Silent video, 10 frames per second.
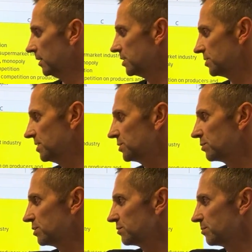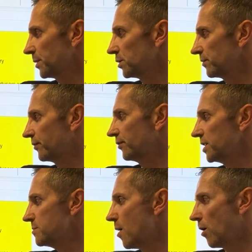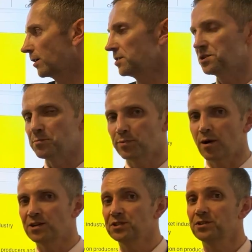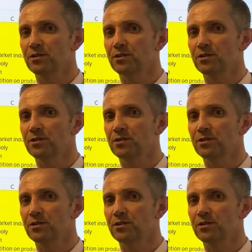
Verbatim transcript: So this was about free markets and prices.